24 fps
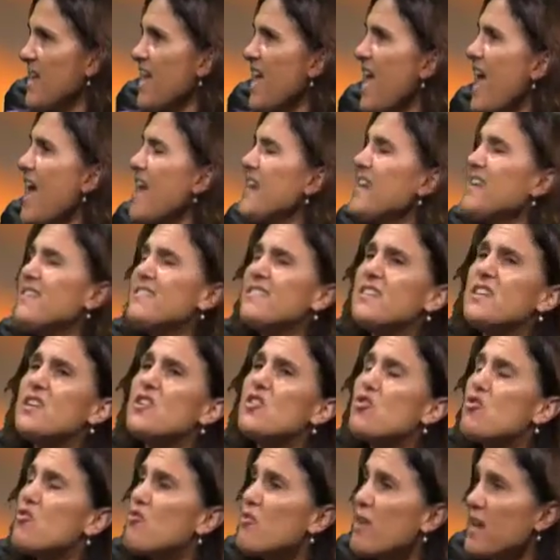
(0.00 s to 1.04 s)
And it's
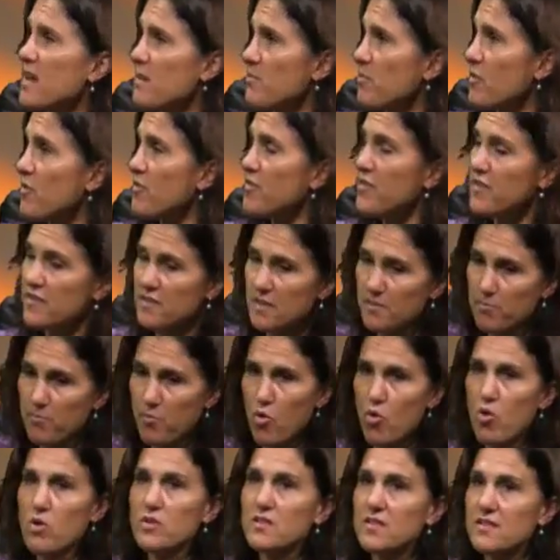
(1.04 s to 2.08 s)
incredible, the
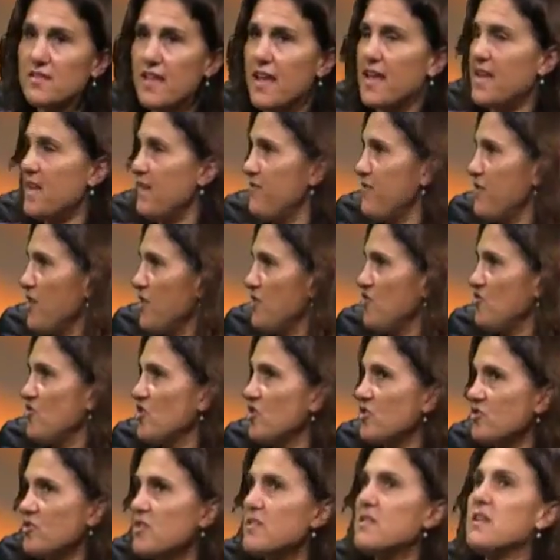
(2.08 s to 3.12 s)
support they give those
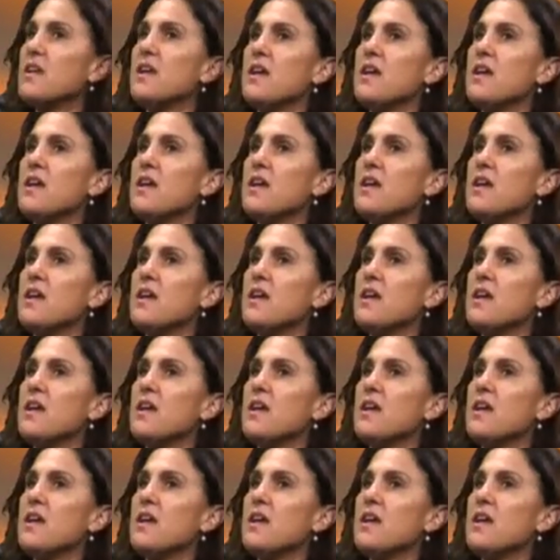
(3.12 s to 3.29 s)
children,